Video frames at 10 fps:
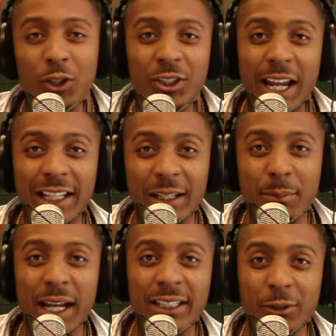Stanley
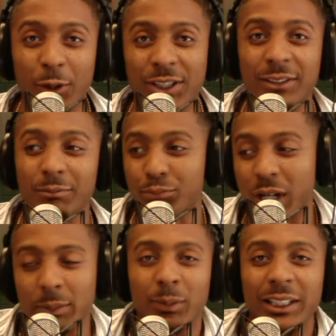back to its
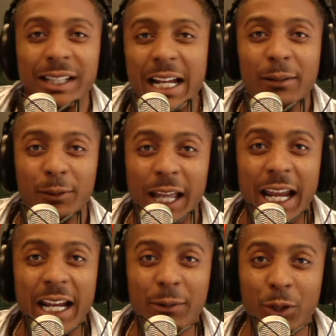probably native land.